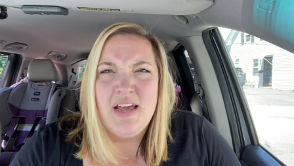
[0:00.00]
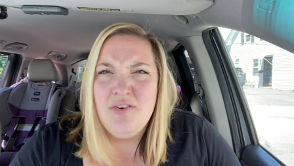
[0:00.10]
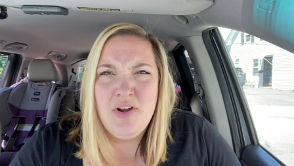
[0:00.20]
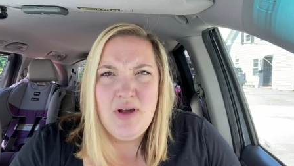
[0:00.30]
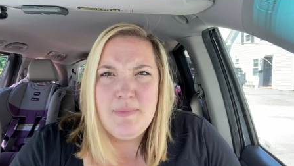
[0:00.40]

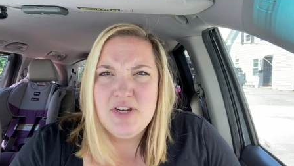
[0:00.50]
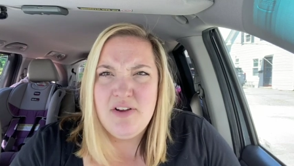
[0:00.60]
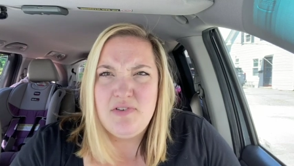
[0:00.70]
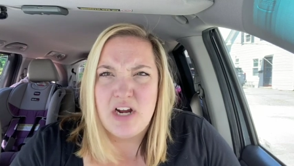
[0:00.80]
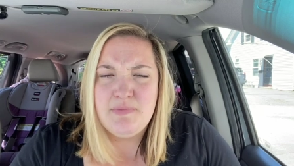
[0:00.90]
don't know how much
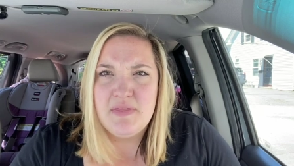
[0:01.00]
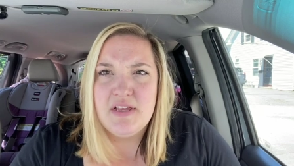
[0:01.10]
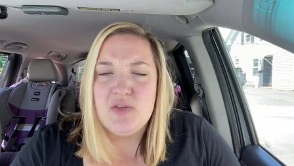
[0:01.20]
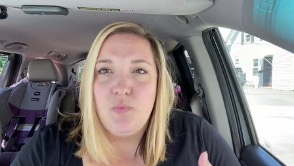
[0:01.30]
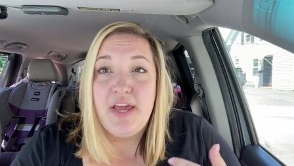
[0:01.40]
I've talked about
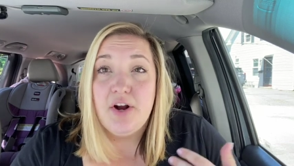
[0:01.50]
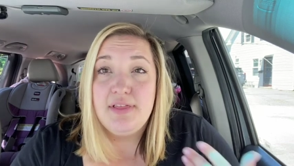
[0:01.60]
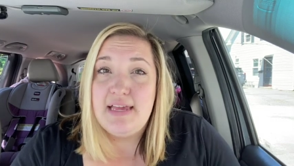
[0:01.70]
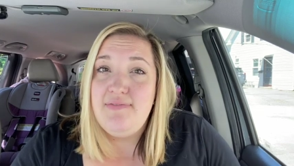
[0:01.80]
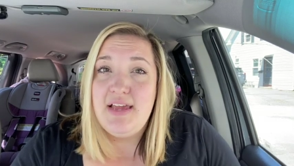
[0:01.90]
this. We are
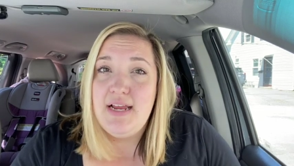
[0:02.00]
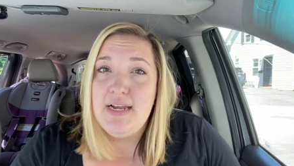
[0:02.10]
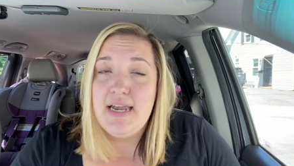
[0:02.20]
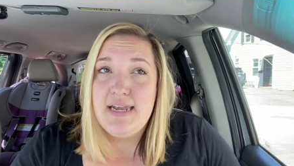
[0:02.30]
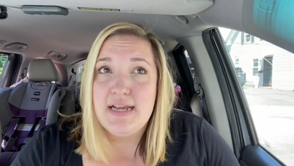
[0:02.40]
leaving
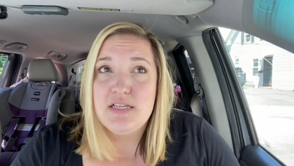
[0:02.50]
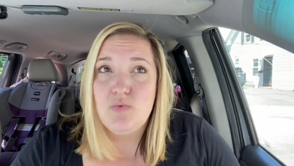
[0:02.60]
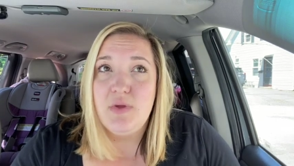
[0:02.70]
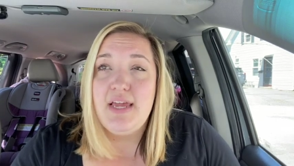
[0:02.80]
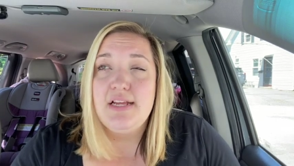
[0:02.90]
next
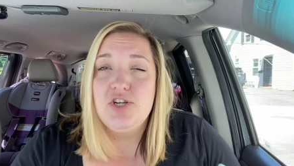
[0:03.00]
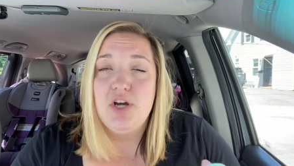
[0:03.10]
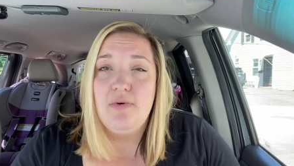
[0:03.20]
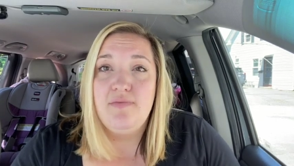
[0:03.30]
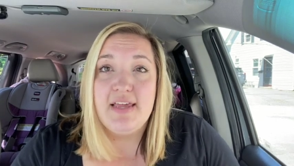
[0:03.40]
week to
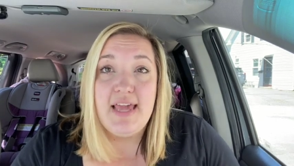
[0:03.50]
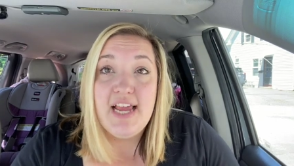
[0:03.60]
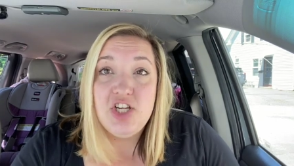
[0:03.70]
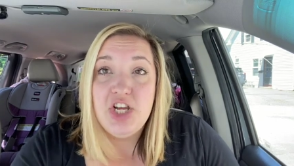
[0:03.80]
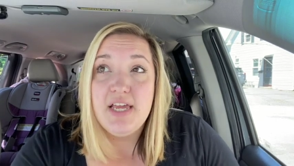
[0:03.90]
go on
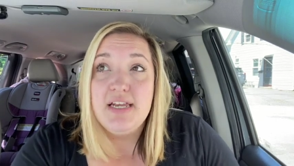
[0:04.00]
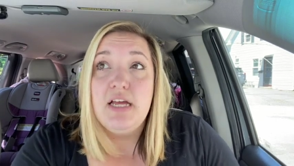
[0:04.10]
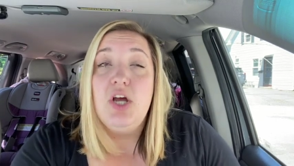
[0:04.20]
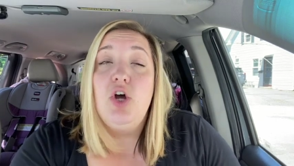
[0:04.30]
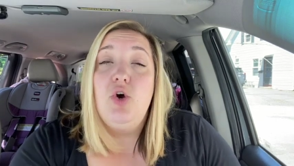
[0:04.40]
vacation.
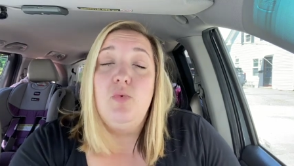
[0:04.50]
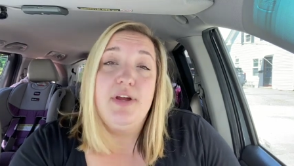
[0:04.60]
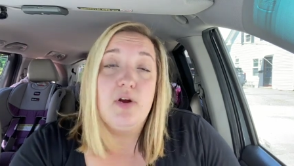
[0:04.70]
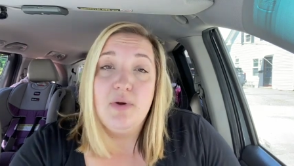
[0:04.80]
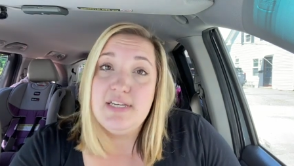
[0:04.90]

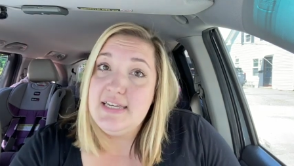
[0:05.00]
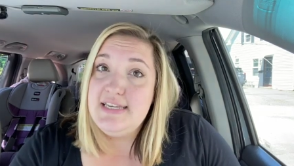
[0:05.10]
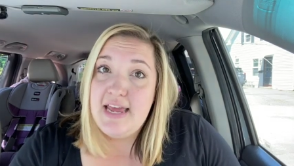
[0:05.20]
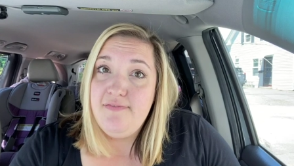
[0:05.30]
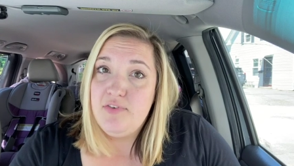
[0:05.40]
We are going to
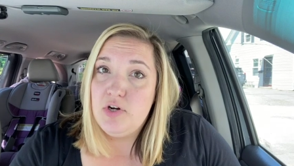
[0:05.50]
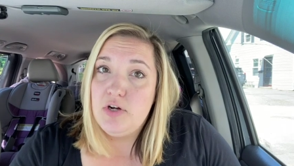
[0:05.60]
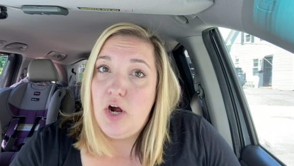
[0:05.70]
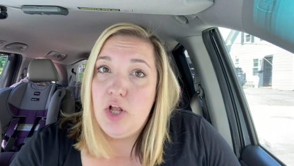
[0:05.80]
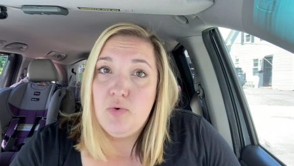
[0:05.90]
Denver,
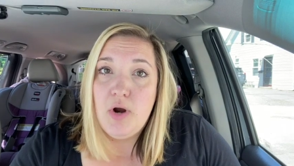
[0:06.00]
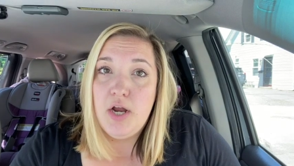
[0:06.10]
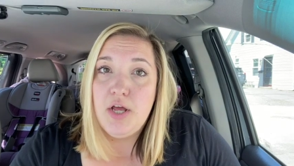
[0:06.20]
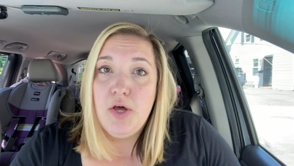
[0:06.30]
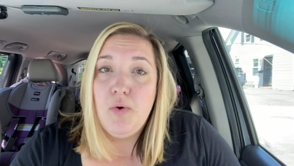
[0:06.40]

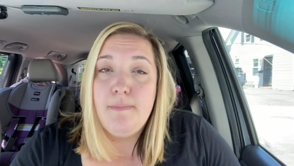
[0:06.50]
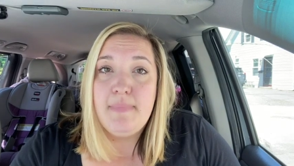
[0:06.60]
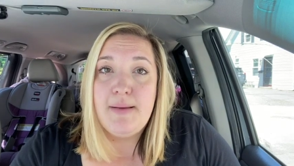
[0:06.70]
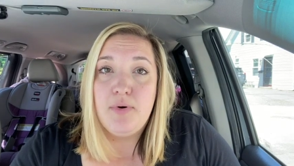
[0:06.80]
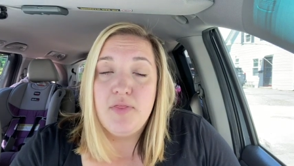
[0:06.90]
Colorado.
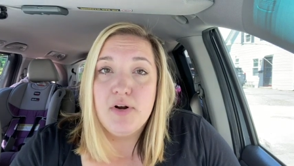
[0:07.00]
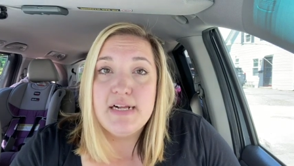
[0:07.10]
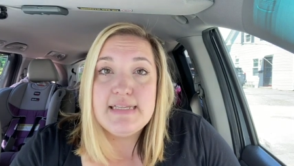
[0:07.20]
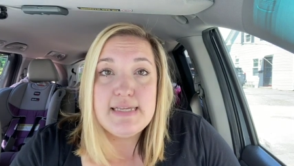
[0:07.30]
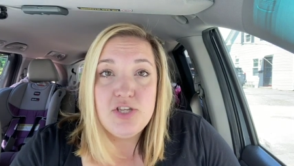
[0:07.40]
My brother
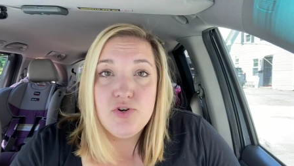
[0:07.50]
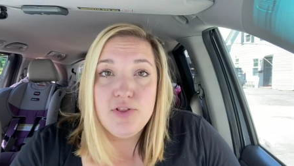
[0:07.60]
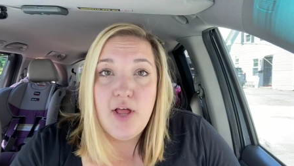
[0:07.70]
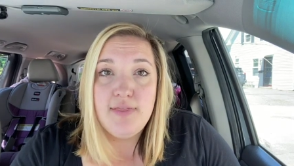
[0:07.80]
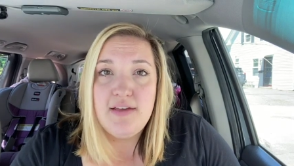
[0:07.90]
and
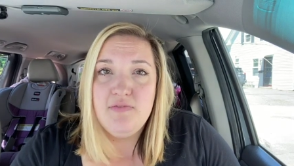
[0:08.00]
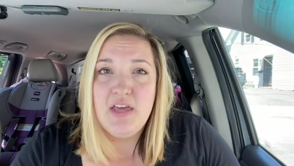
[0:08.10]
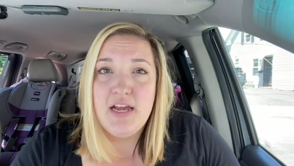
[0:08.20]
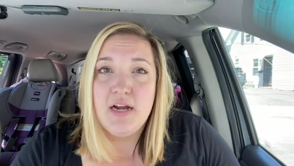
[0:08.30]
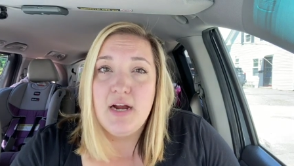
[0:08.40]
sister-in-law live
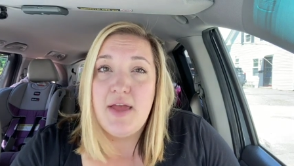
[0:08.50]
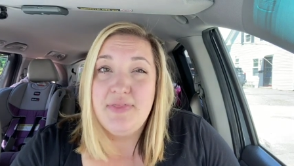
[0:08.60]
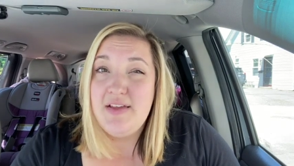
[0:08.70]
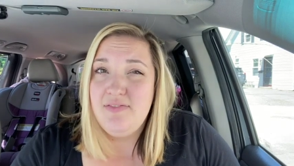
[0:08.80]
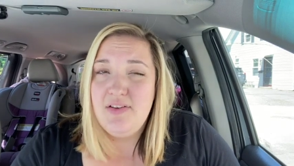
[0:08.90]
there, and
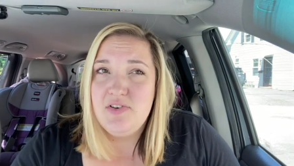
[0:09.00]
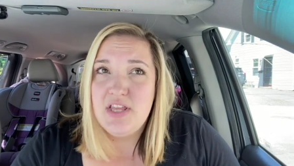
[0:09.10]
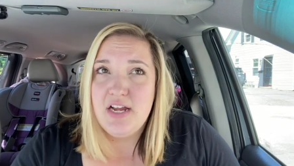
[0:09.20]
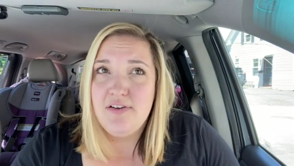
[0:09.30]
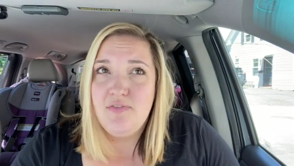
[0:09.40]
they've lived
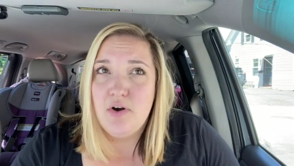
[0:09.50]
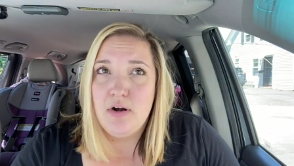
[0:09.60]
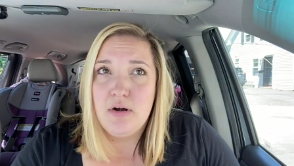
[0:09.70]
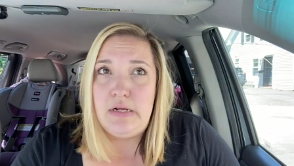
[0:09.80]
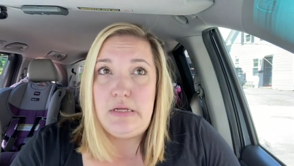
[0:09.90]
there
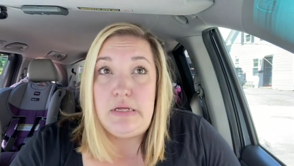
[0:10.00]
for